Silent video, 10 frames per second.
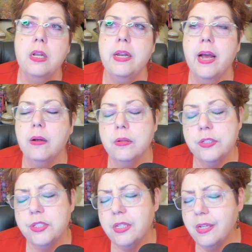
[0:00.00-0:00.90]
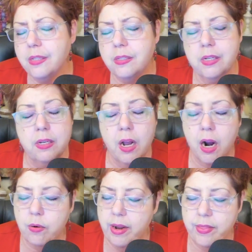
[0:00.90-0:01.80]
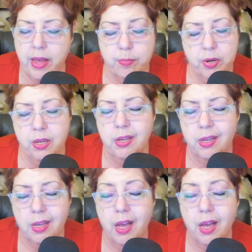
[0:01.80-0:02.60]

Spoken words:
Now, she did not write that book.